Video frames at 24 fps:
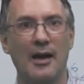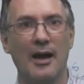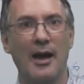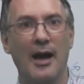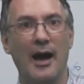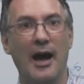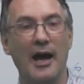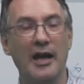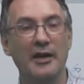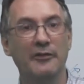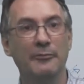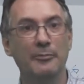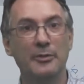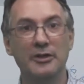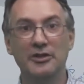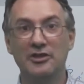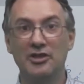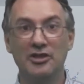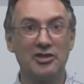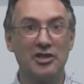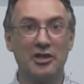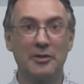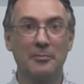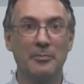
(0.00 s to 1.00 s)
I have been
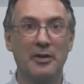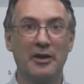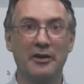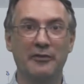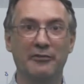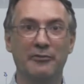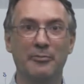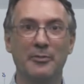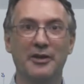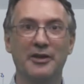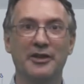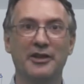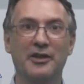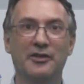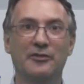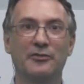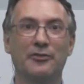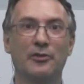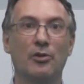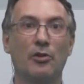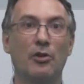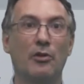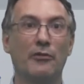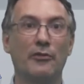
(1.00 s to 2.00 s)
teaching bioinformatics for
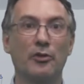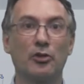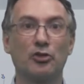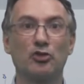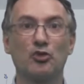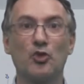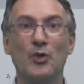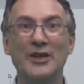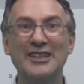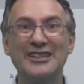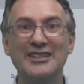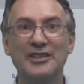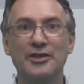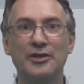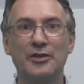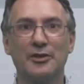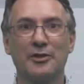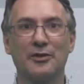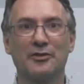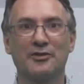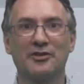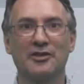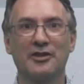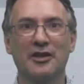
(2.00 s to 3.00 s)
over 20
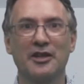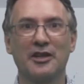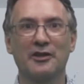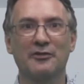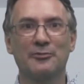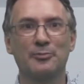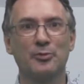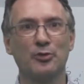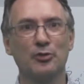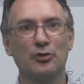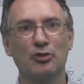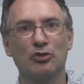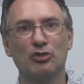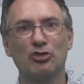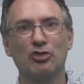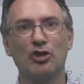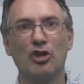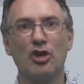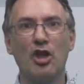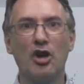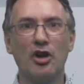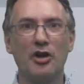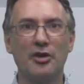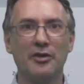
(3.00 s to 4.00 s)
years and I have produced a
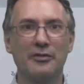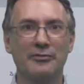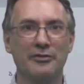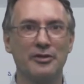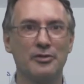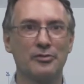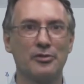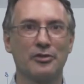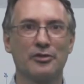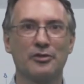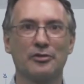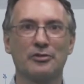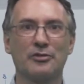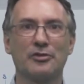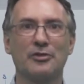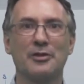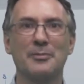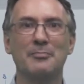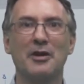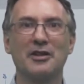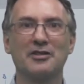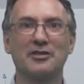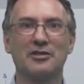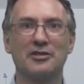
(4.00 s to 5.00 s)
lot of introductory
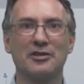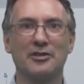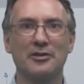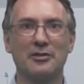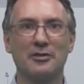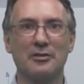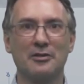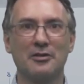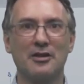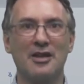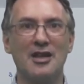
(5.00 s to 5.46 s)
material,